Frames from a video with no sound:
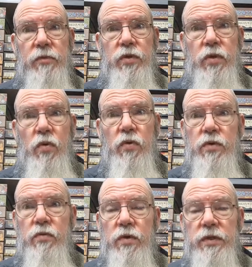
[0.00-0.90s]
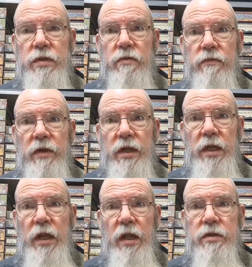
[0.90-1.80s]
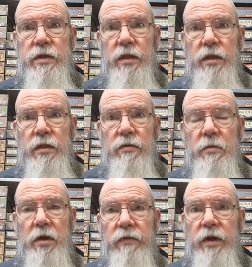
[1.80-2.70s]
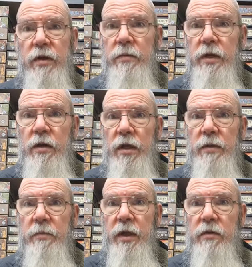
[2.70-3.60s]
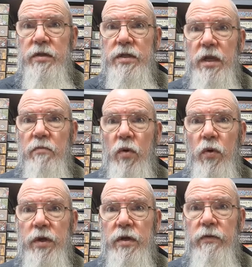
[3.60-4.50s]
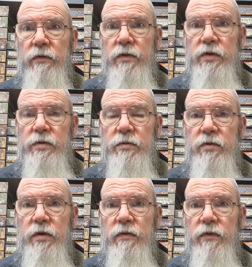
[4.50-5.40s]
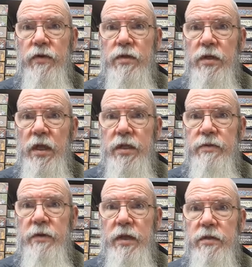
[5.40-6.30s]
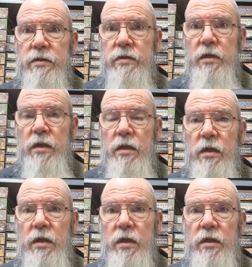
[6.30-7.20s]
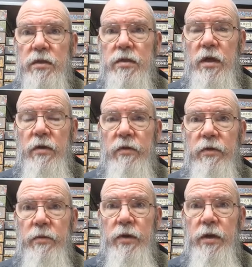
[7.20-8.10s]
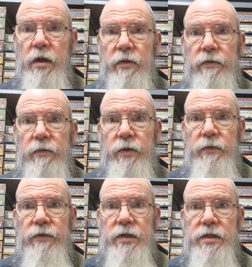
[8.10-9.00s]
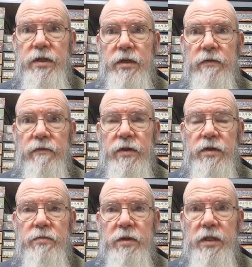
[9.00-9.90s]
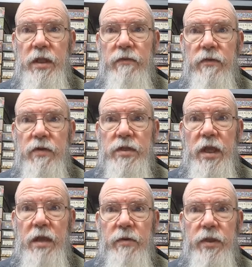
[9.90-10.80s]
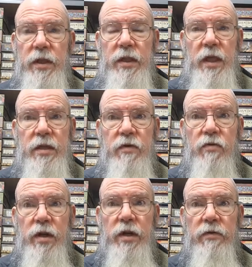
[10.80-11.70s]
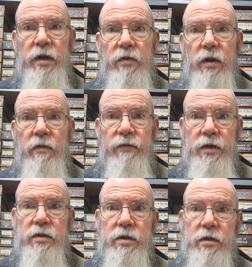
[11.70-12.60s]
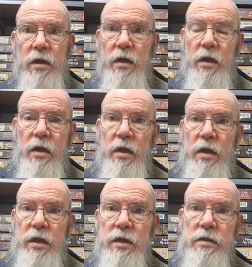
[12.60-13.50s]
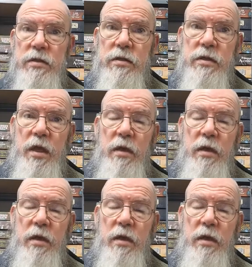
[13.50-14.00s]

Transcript: the scores were still fairly close. I think there might have only been like about 10-point difference between first and last place. So everybody, like with Felicity and Vince being their first game, I think they did really, really well. Vince, his